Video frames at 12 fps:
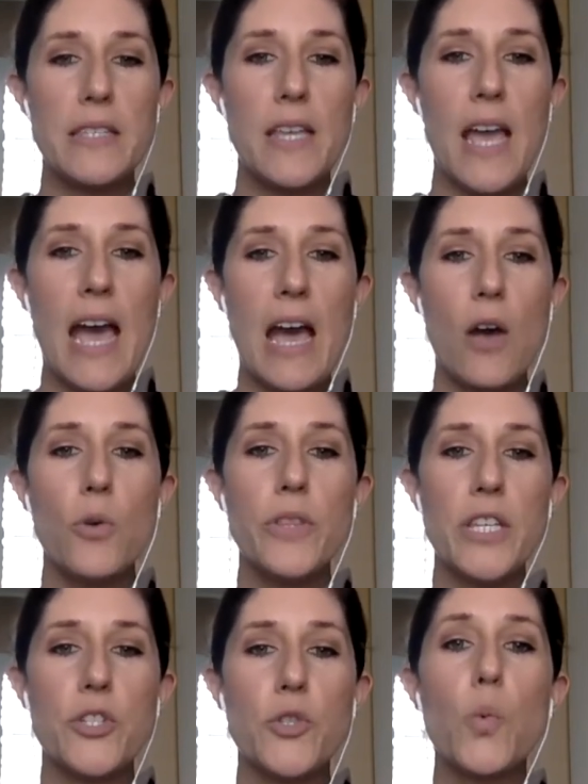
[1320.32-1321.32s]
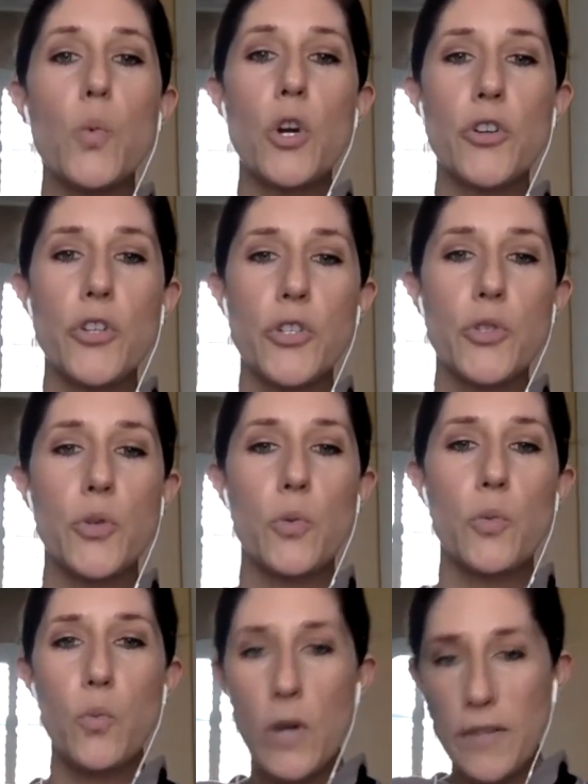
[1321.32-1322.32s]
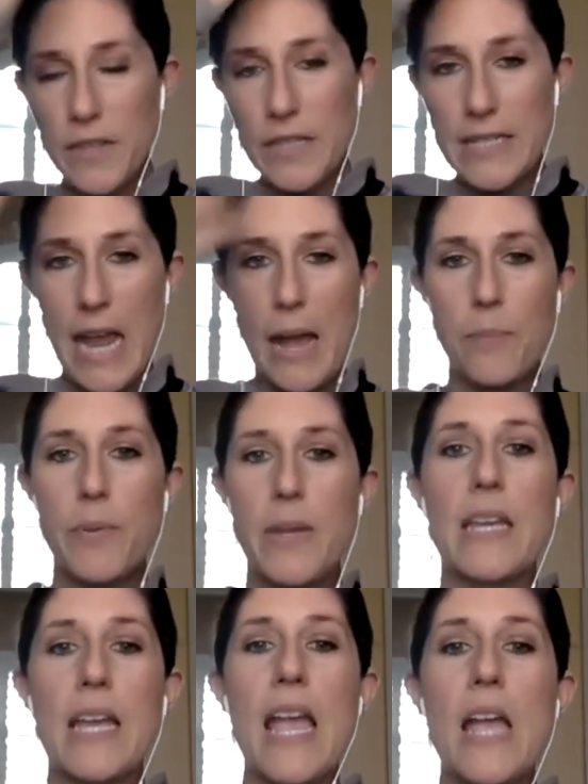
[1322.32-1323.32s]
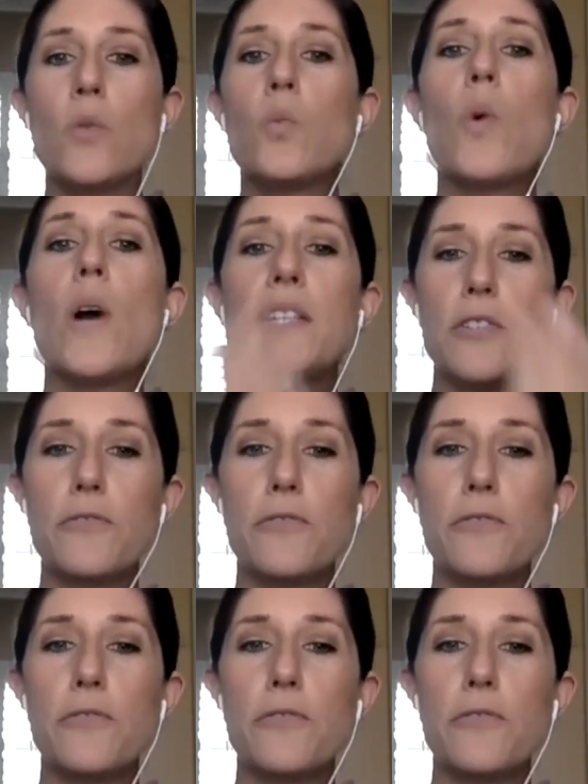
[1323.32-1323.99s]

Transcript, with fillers: how this works with the tapping and what to